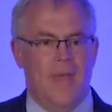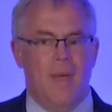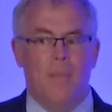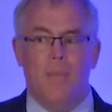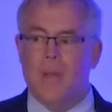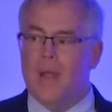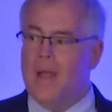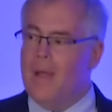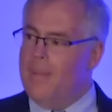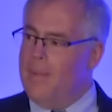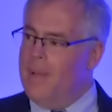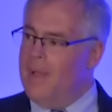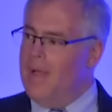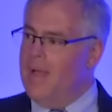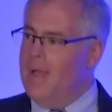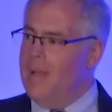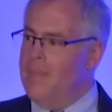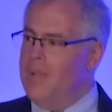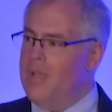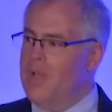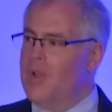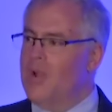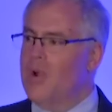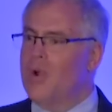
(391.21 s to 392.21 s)
But
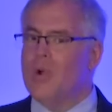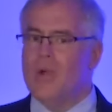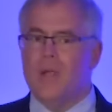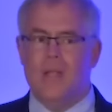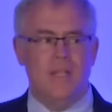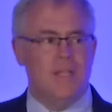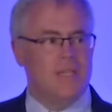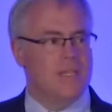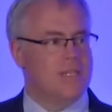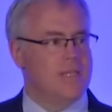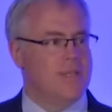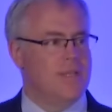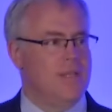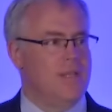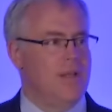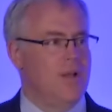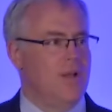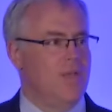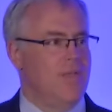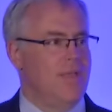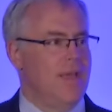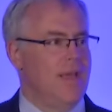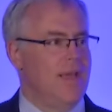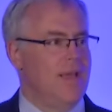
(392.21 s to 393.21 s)
I'm encouraged,
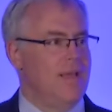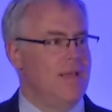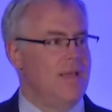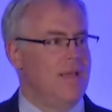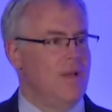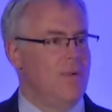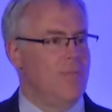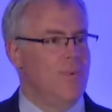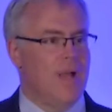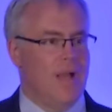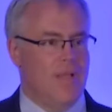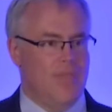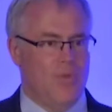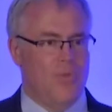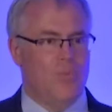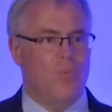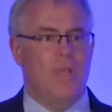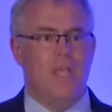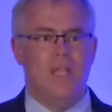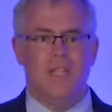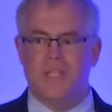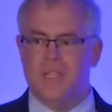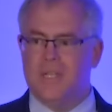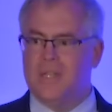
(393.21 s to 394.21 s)
that around the
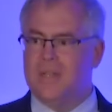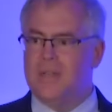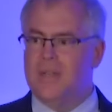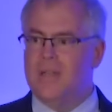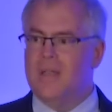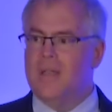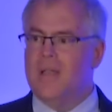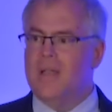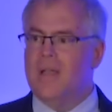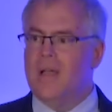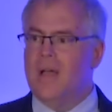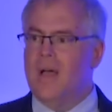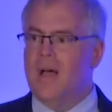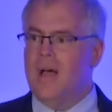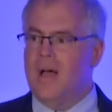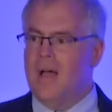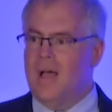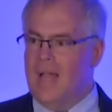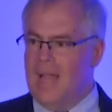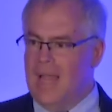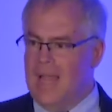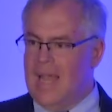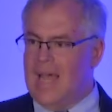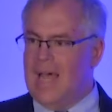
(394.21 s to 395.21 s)
region,
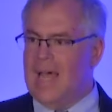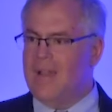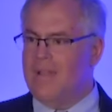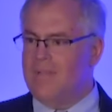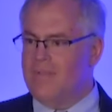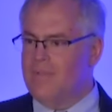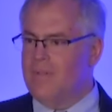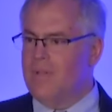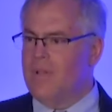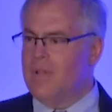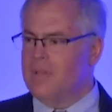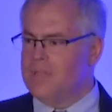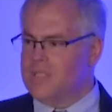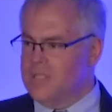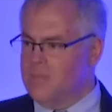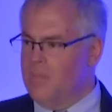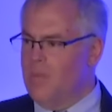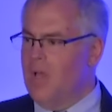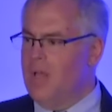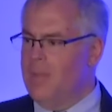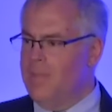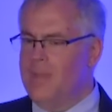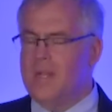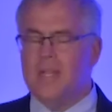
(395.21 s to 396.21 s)
a lot of
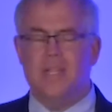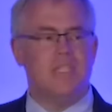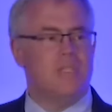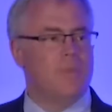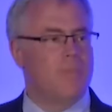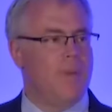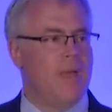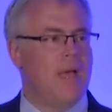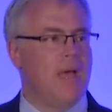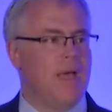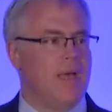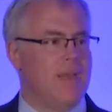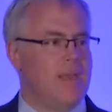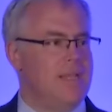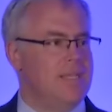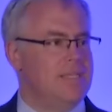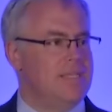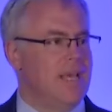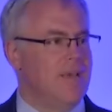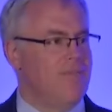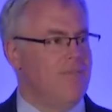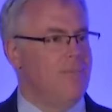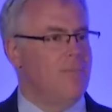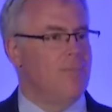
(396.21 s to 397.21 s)
small
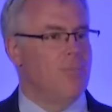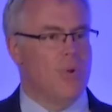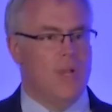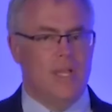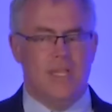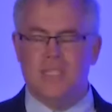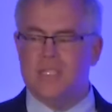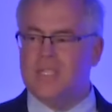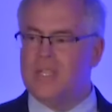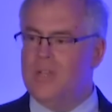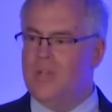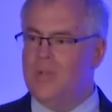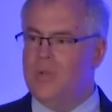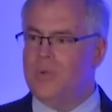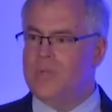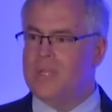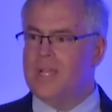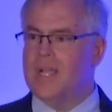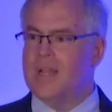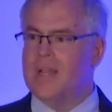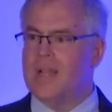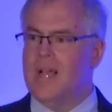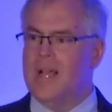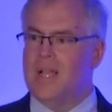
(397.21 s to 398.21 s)
municipalities have embraced the new
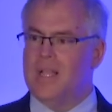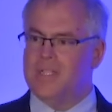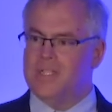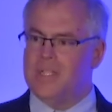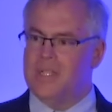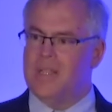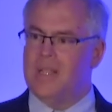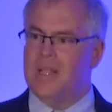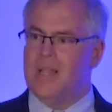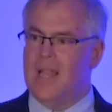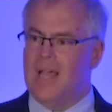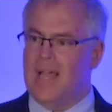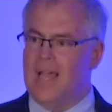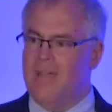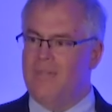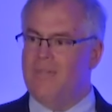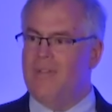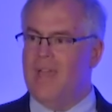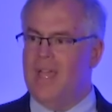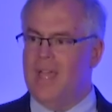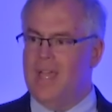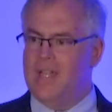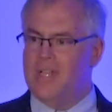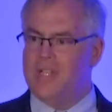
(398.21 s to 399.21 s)
technology, the live
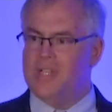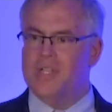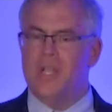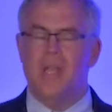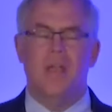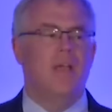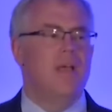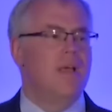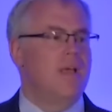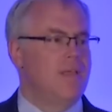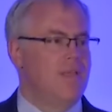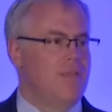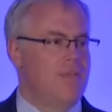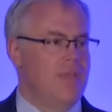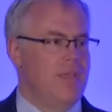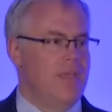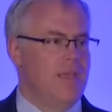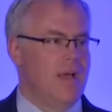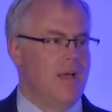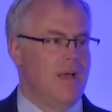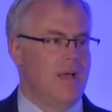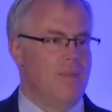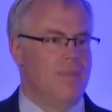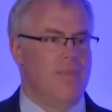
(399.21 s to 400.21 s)
edge,
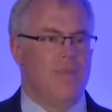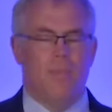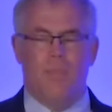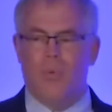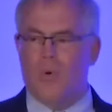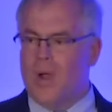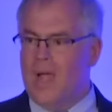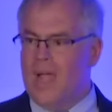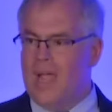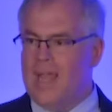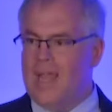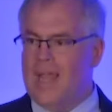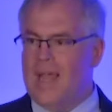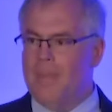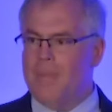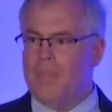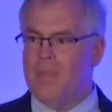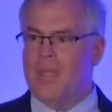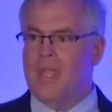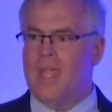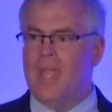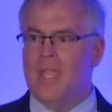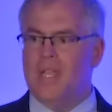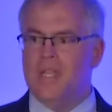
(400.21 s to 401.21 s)
the brine
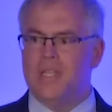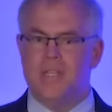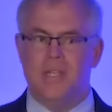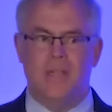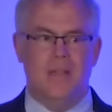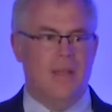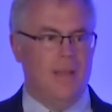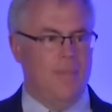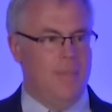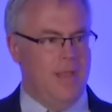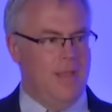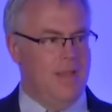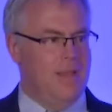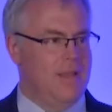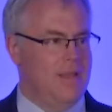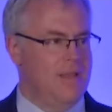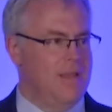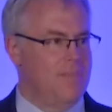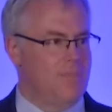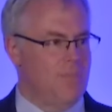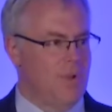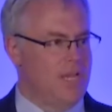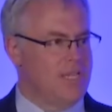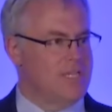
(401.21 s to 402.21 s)
application. I mean,
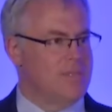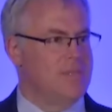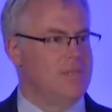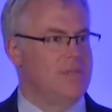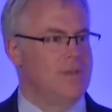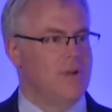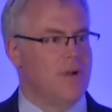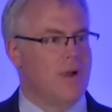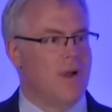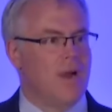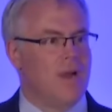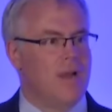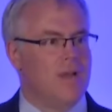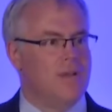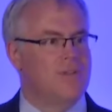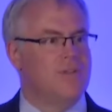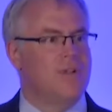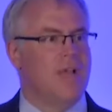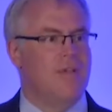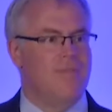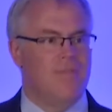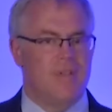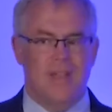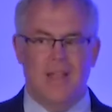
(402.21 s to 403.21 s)
it breaks your heart
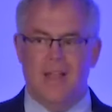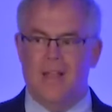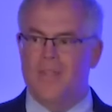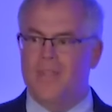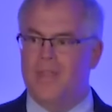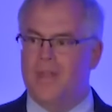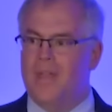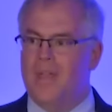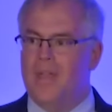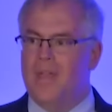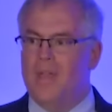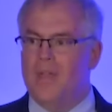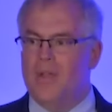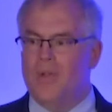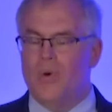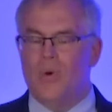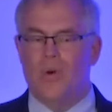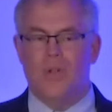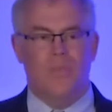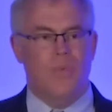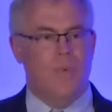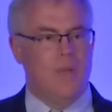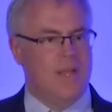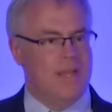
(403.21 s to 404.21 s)
driving down the
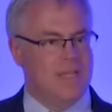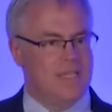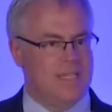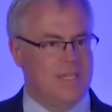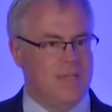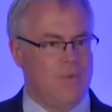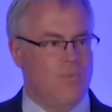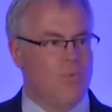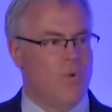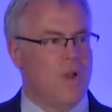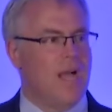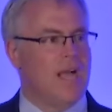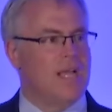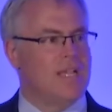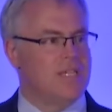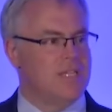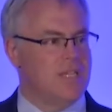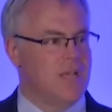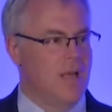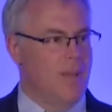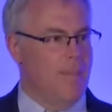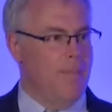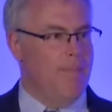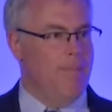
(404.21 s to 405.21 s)
Northway to see rock
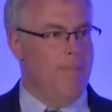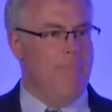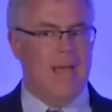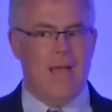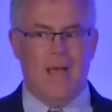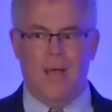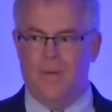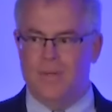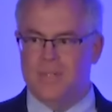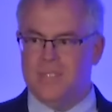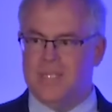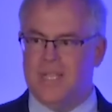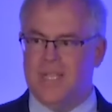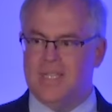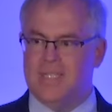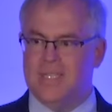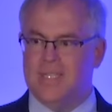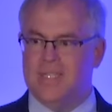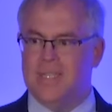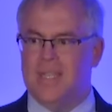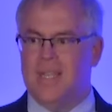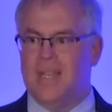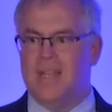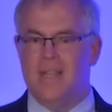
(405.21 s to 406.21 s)
salt bounce as
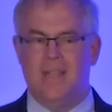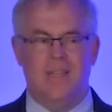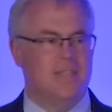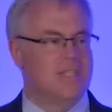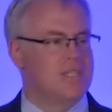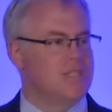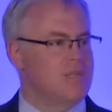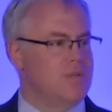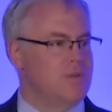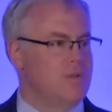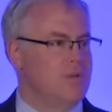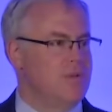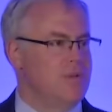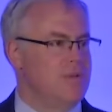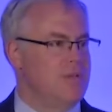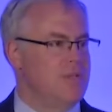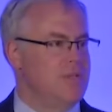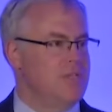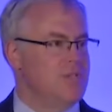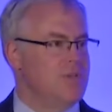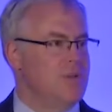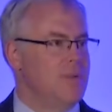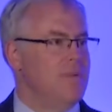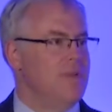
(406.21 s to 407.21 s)
it's getting
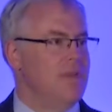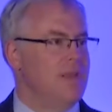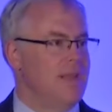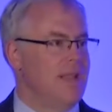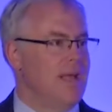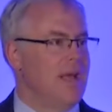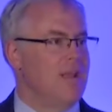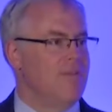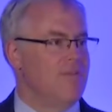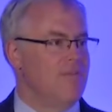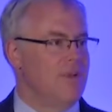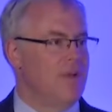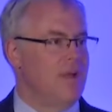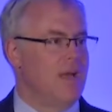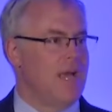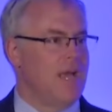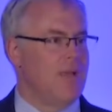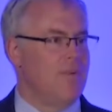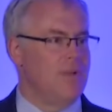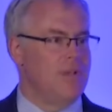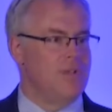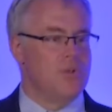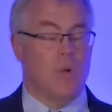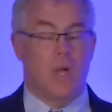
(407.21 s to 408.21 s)
distributed out of a
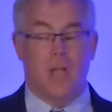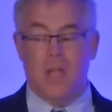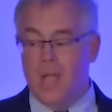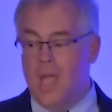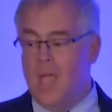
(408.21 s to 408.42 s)
highway truck